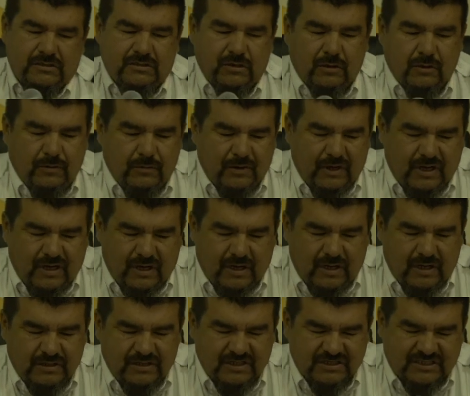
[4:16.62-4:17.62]
So
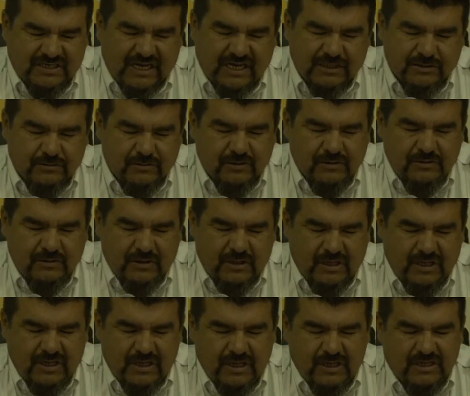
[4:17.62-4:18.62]
uh, the schedule
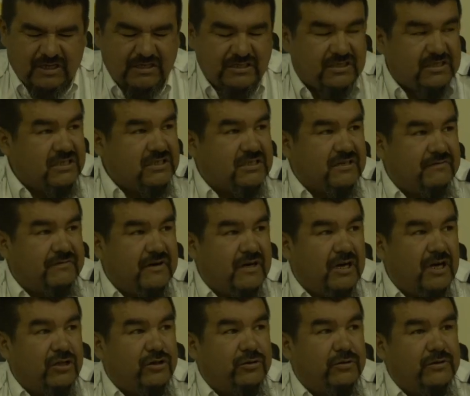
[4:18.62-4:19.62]
uh, consists of a,
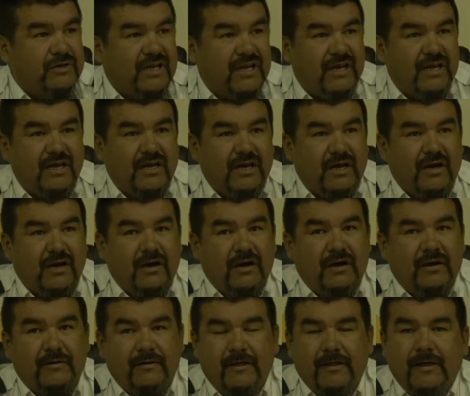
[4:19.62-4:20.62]
a two-day
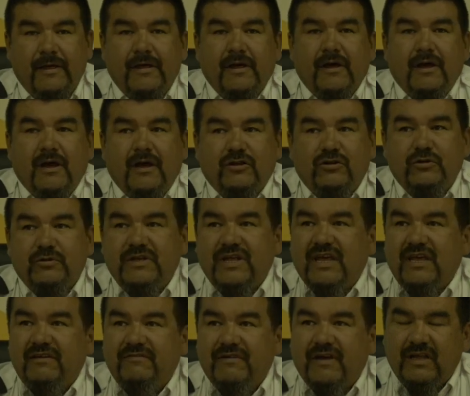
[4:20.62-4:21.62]
uh,
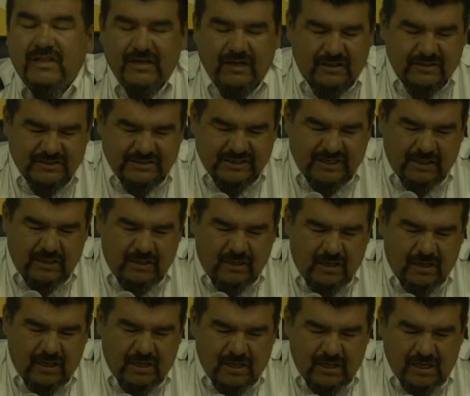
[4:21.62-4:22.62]
two-day event, I'll say,
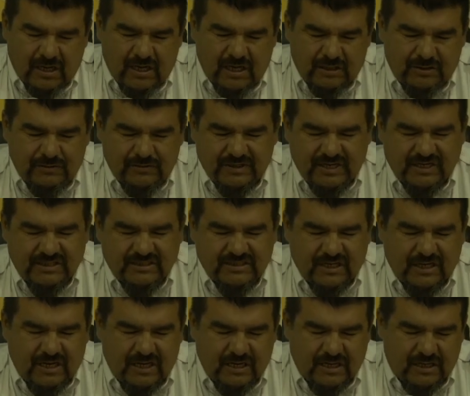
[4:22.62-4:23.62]
two days
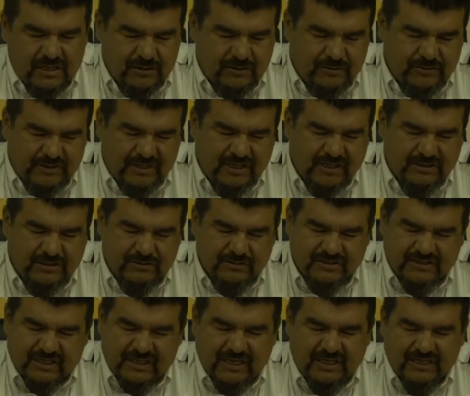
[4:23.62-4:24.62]
two days
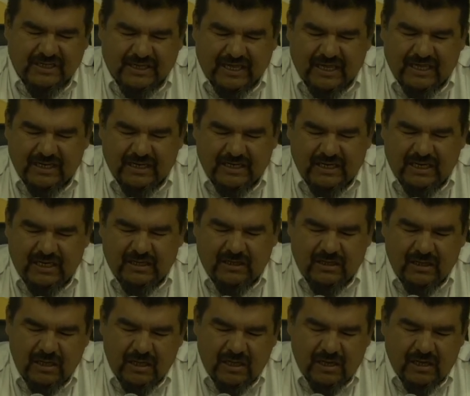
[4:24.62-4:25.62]
to select the
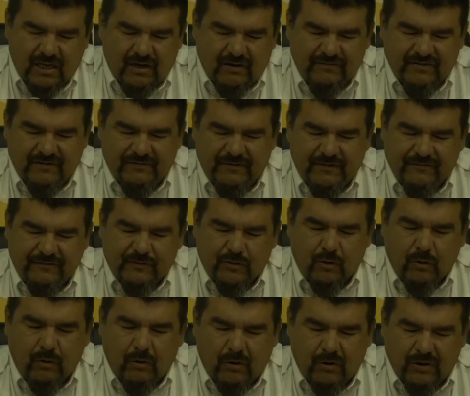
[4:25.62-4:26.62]
candidate of the fifth
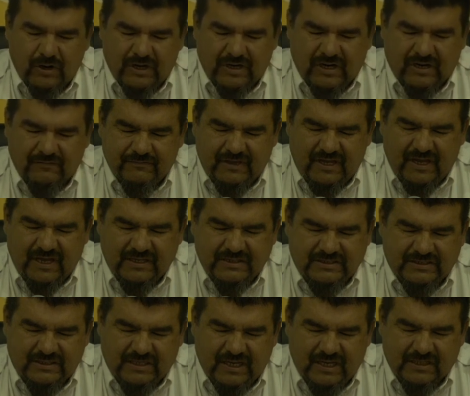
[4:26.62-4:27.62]
cohort of the
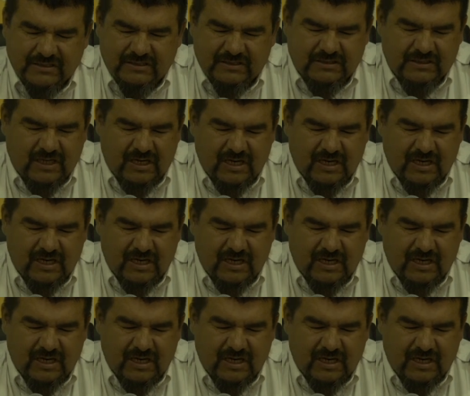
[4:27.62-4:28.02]
ACS